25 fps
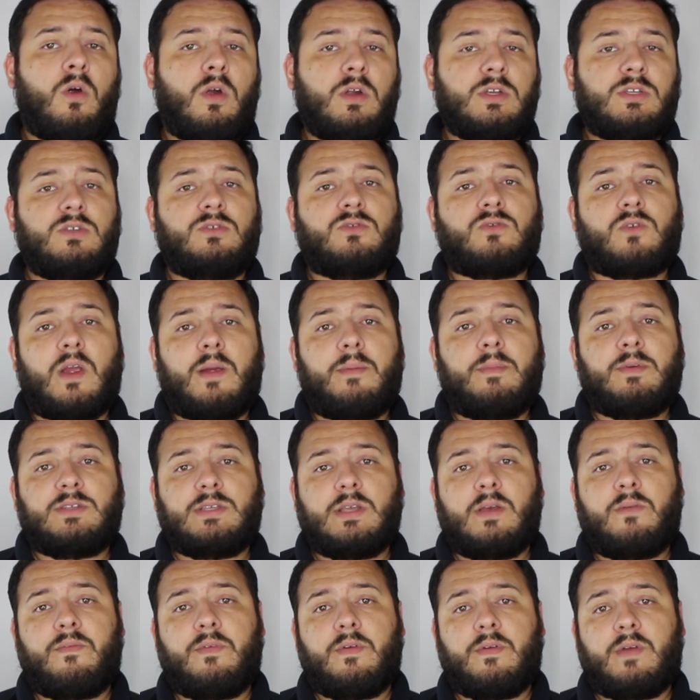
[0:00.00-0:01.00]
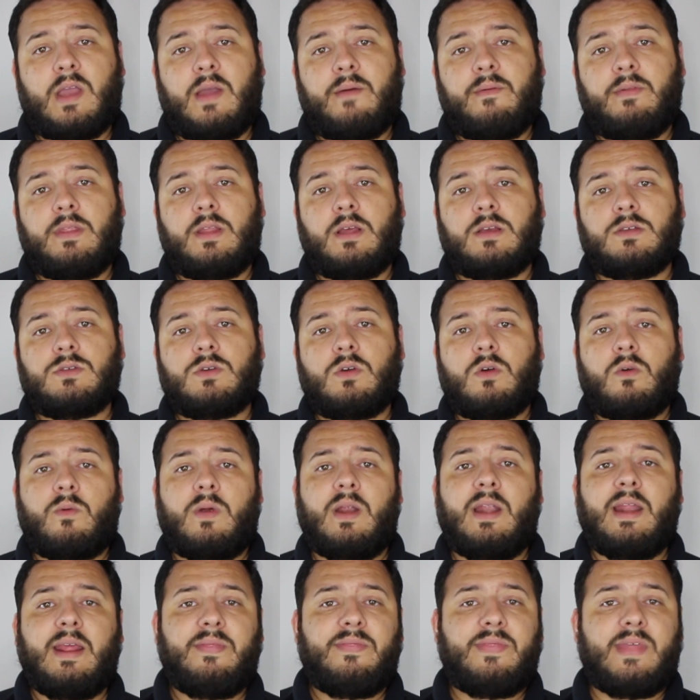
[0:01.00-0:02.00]
or subscribe yourself if you haven't done so
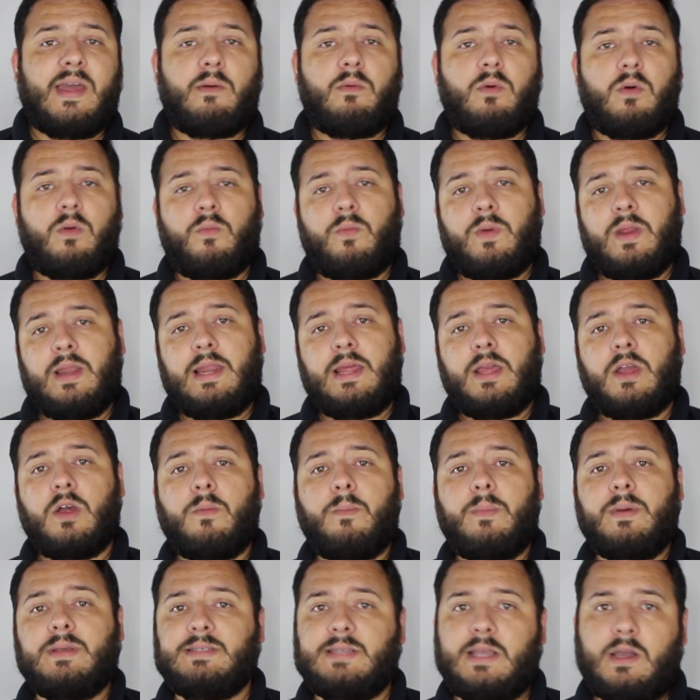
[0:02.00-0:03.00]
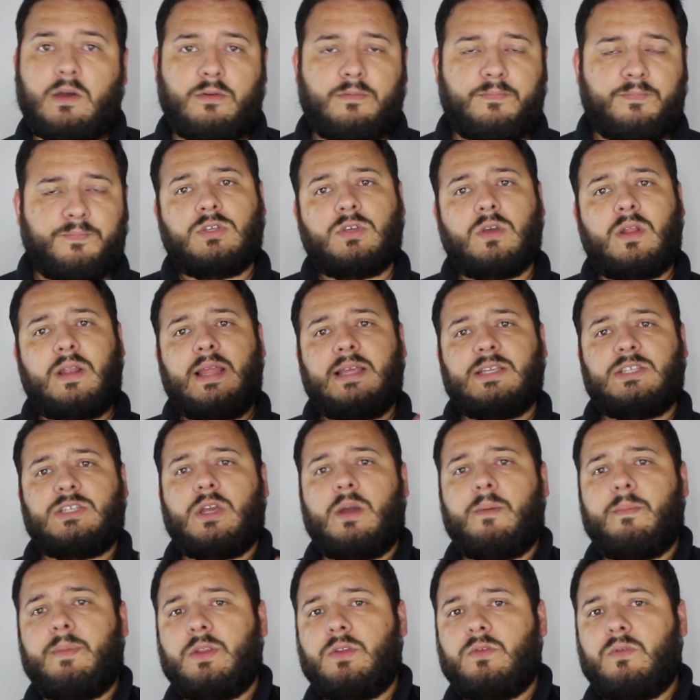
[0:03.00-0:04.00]
already, that will really help us out. So let's
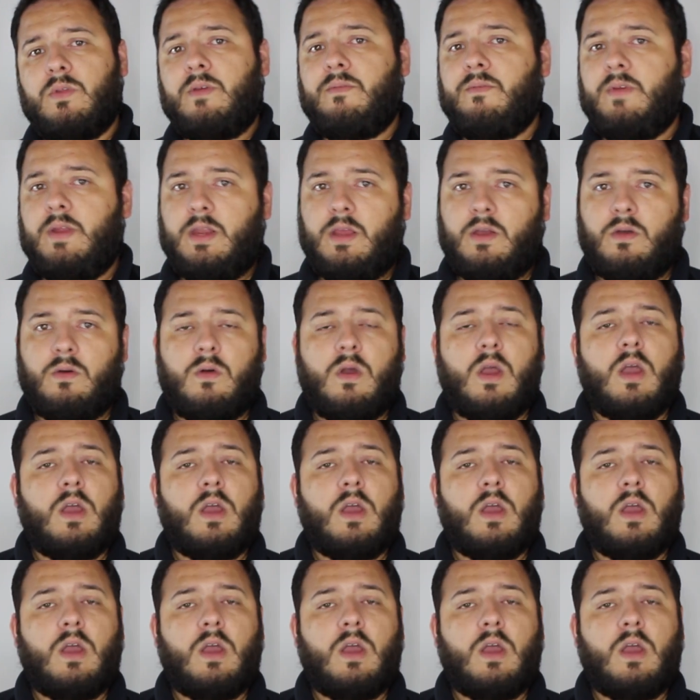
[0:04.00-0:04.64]
jump into the video.